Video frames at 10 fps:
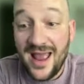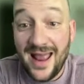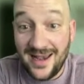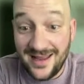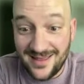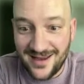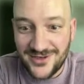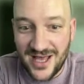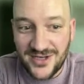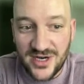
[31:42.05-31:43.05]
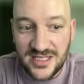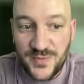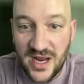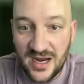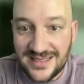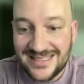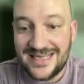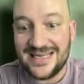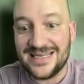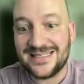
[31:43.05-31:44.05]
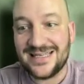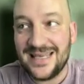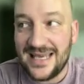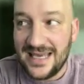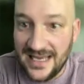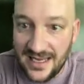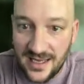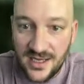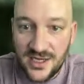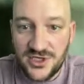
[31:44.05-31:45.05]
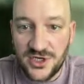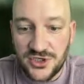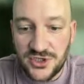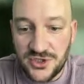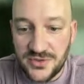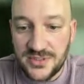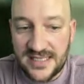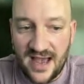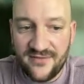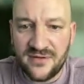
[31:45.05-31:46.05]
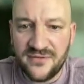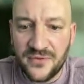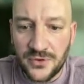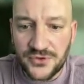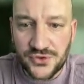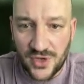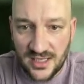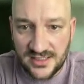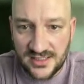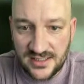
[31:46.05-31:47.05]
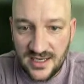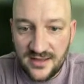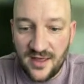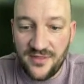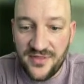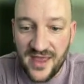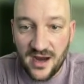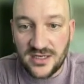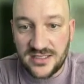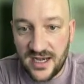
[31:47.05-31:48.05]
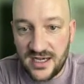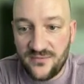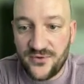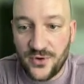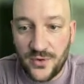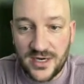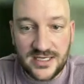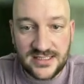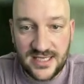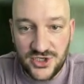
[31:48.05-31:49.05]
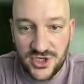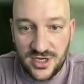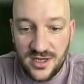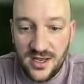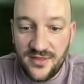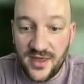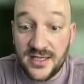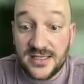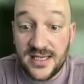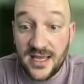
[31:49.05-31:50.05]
Anything. That transparency is key to your students having full trust that they are signed up for an organization that is